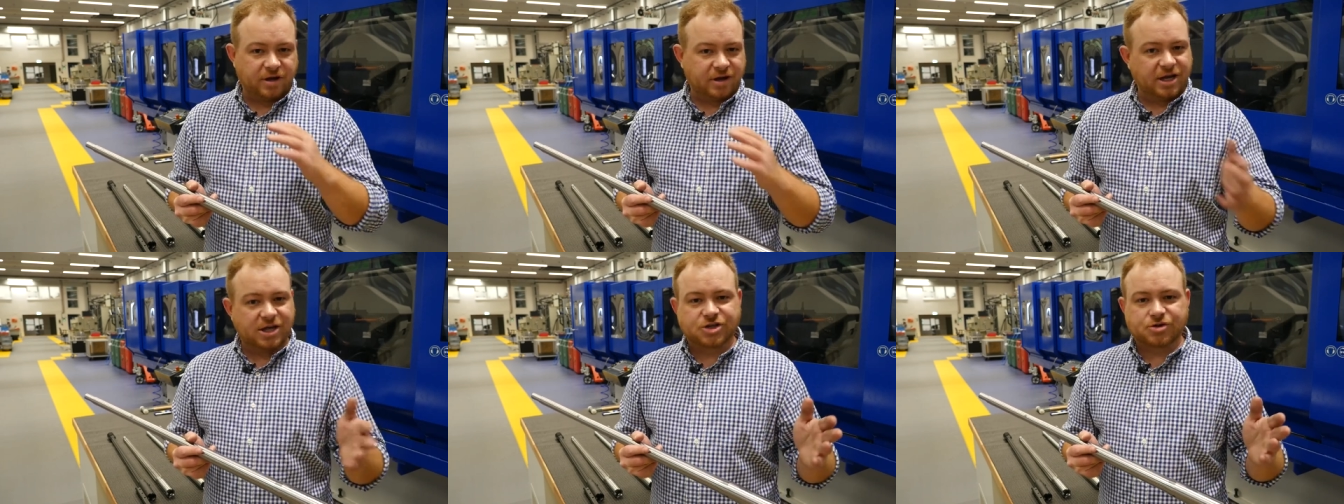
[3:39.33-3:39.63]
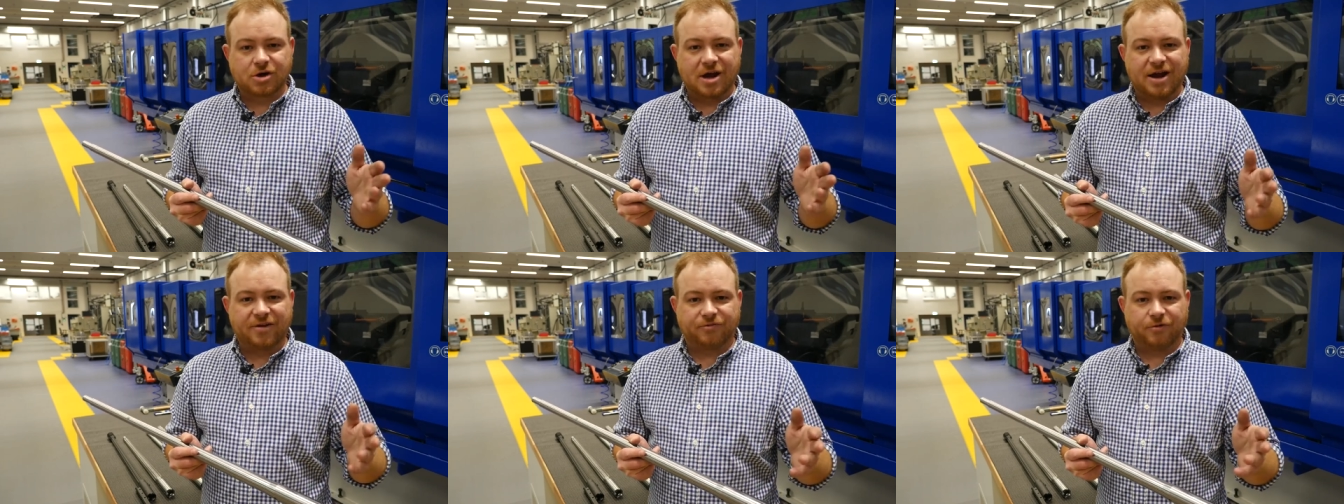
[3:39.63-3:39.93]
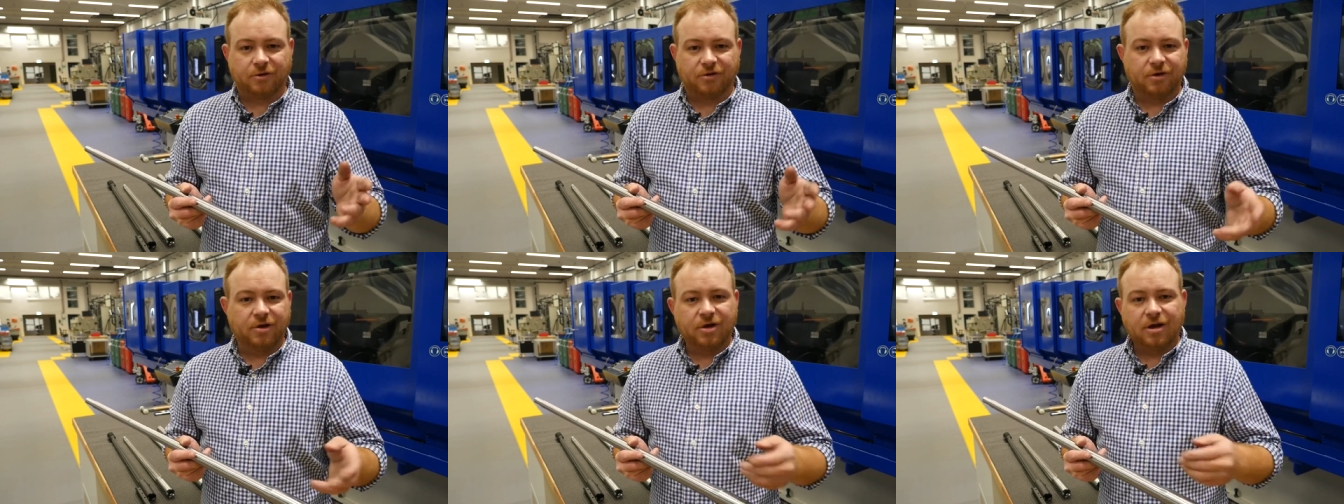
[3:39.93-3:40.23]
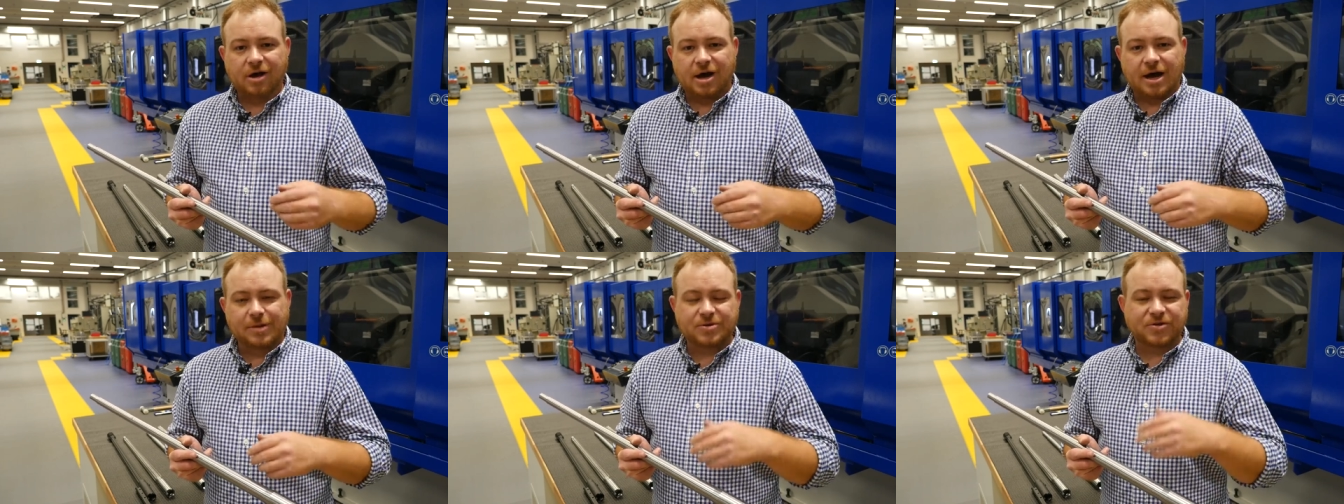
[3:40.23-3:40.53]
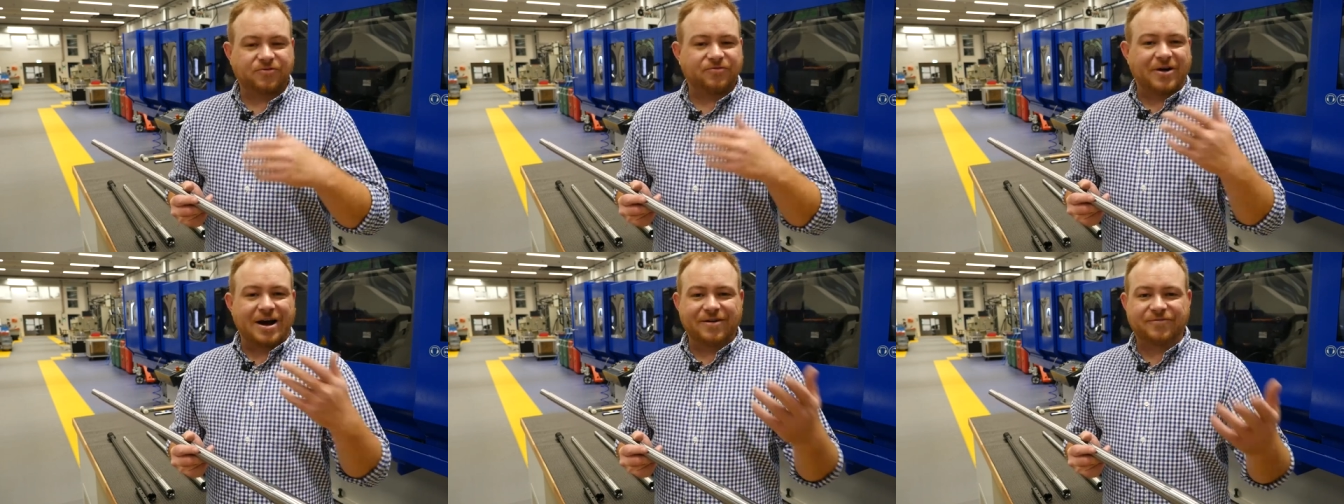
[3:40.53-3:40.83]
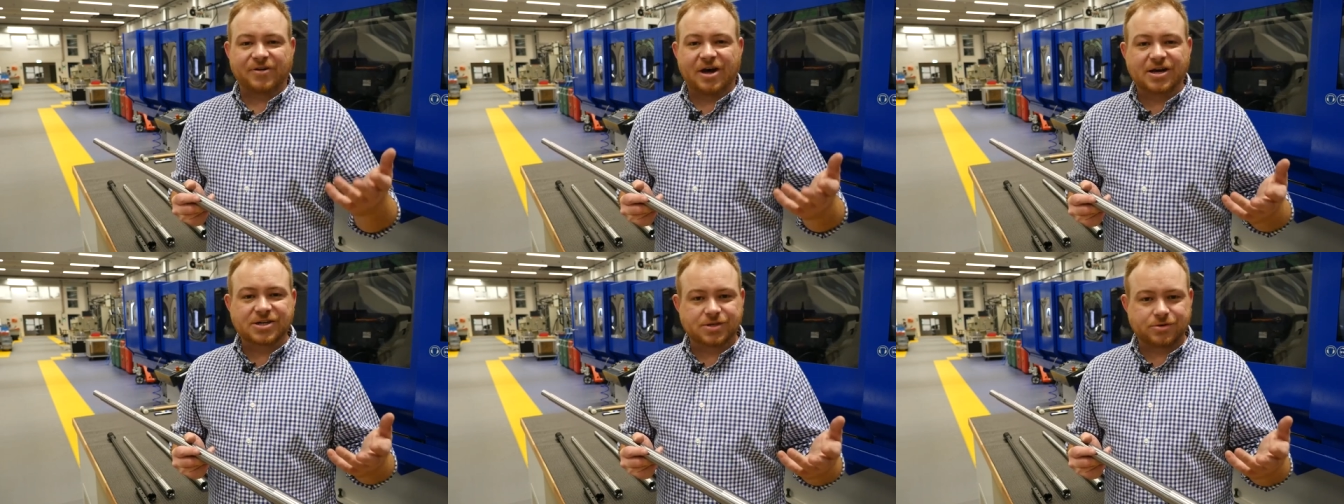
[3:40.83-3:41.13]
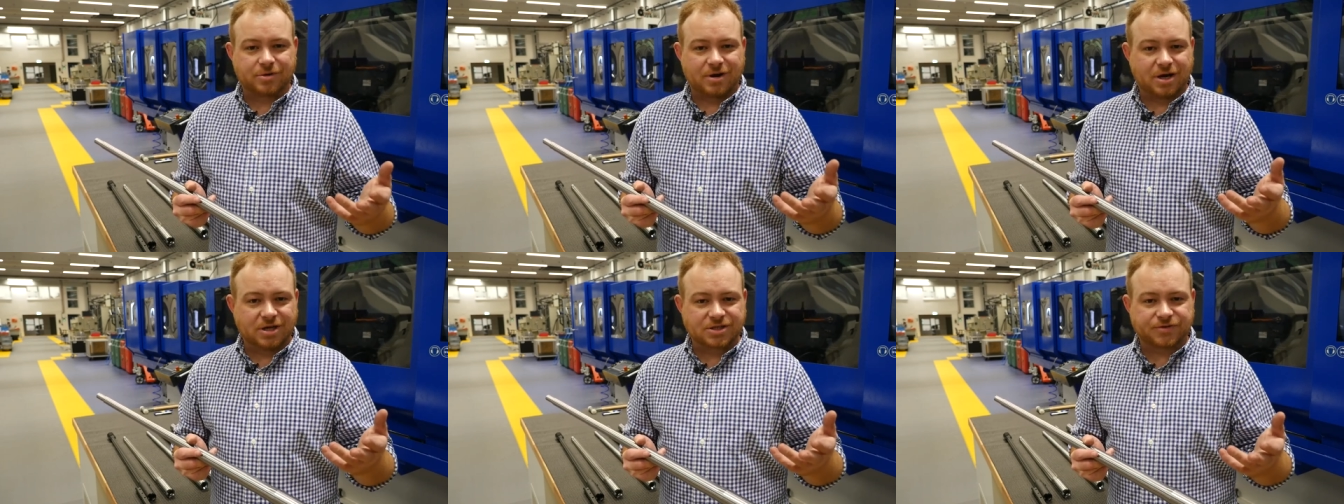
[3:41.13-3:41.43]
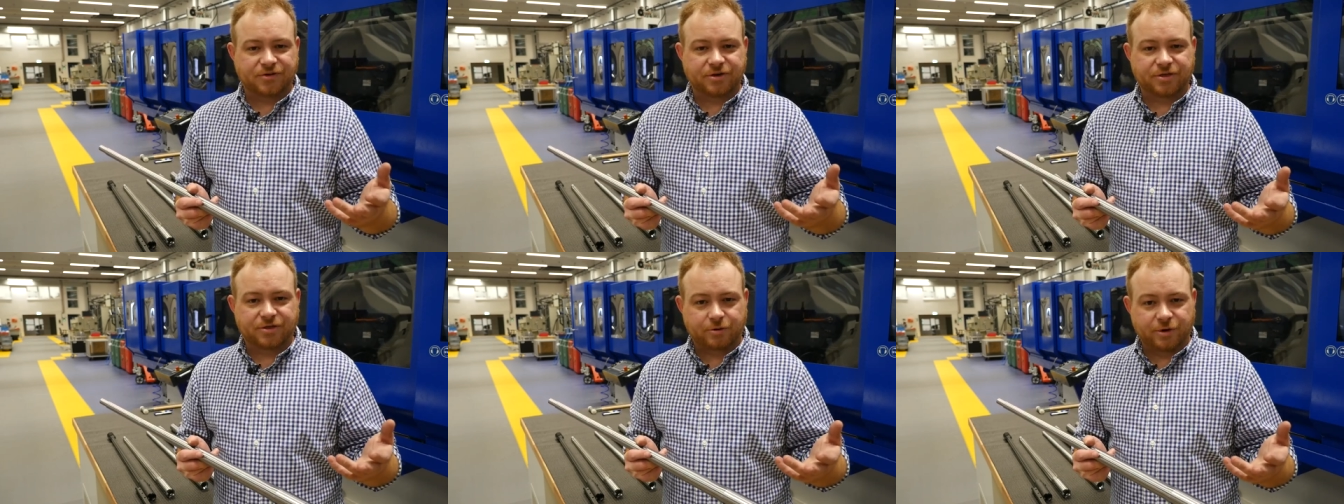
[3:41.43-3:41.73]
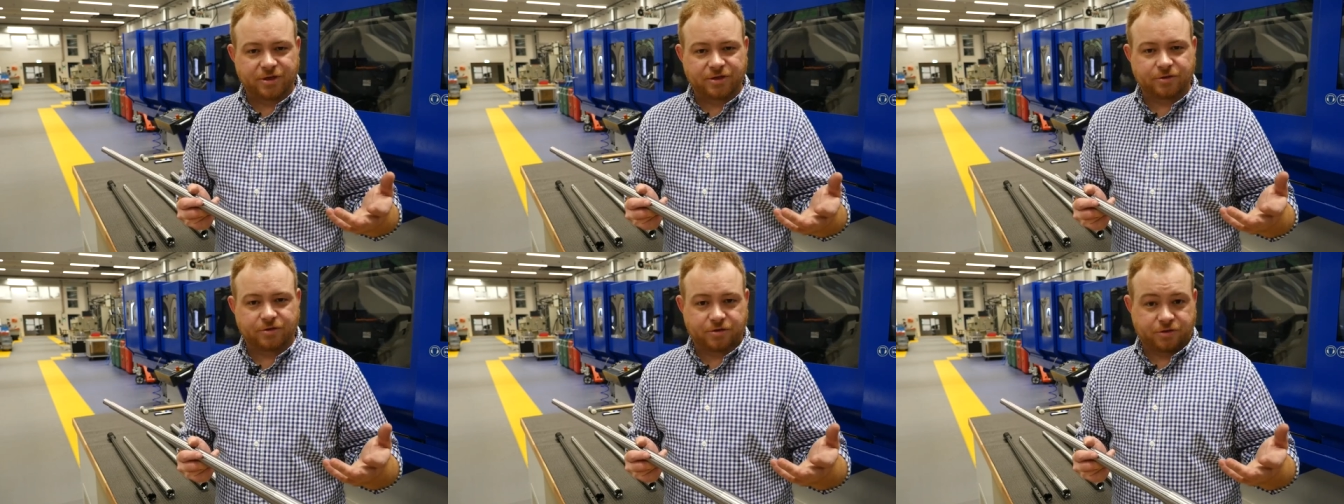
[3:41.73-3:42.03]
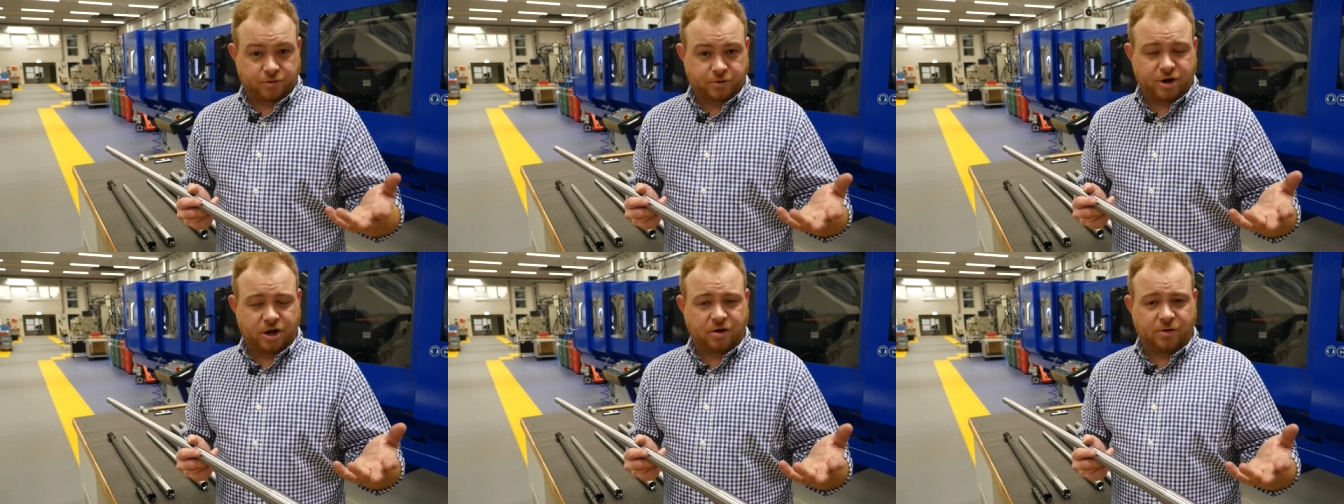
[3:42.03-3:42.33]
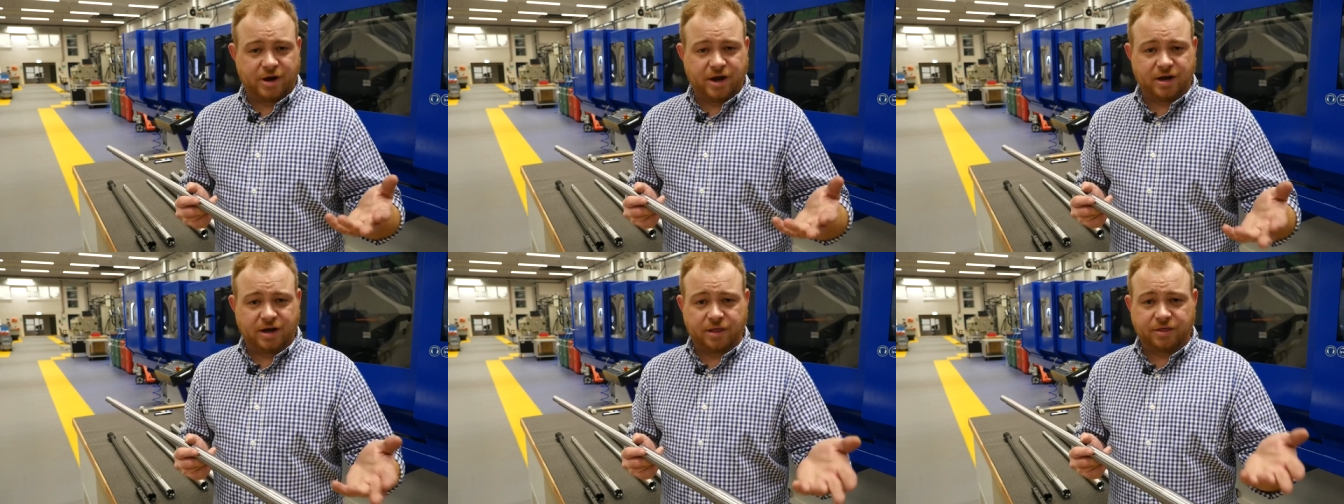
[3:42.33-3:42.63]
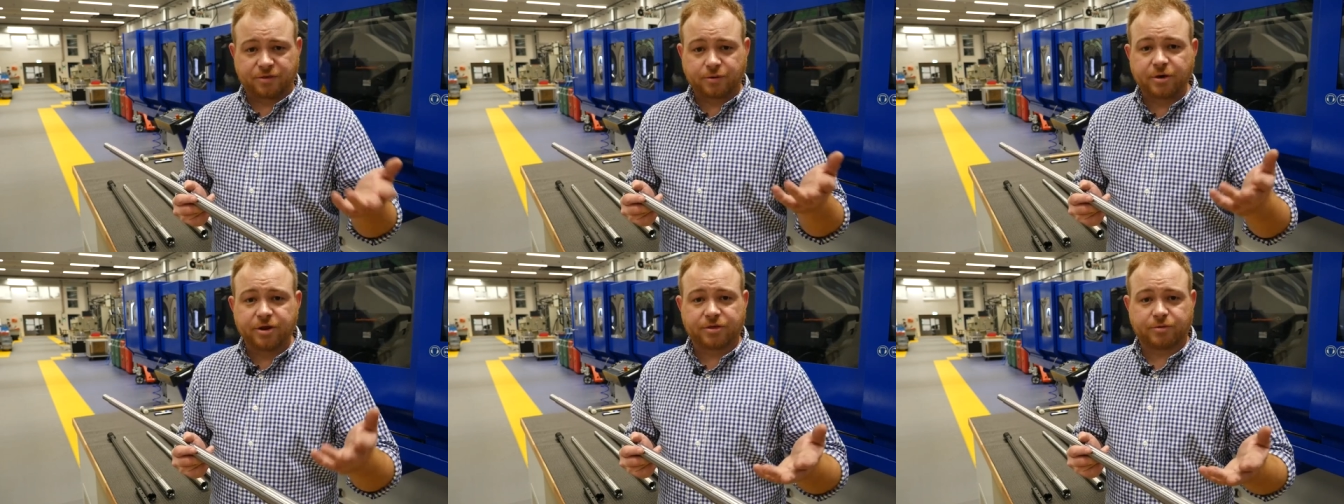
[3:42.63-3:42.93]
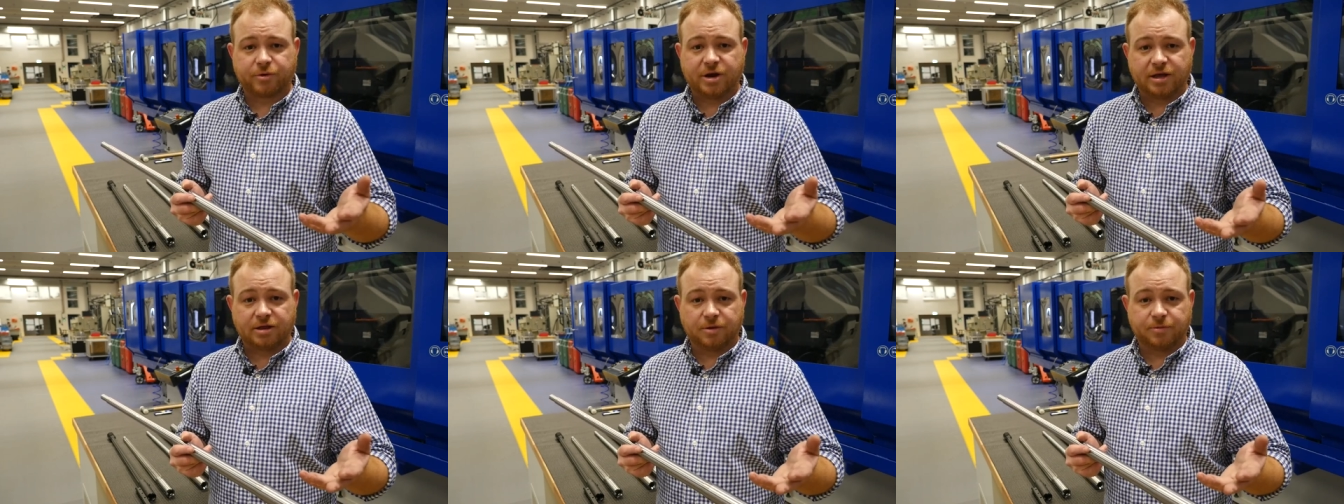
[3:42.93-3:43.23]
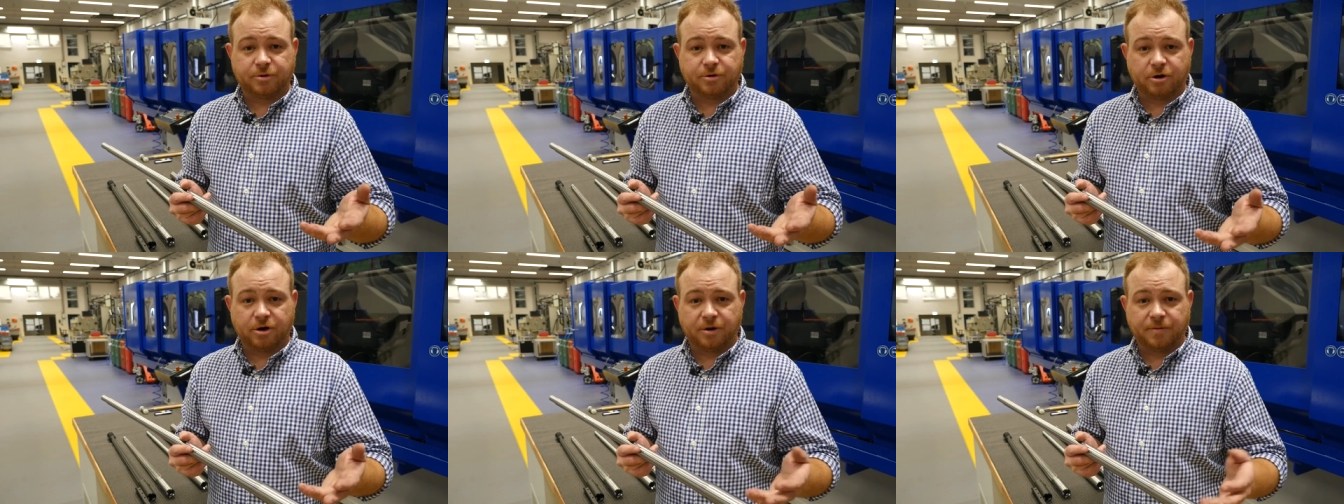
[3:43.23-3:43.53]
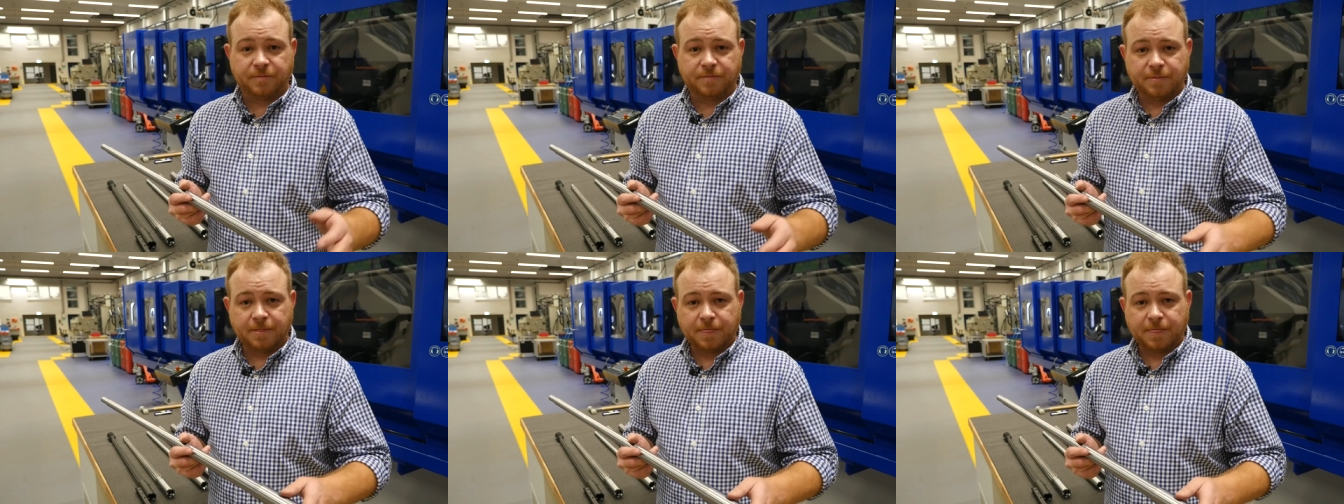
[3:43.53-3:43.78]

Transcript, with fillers: each rifle up to 5,000 rounds for a 308 and 338 Lapua,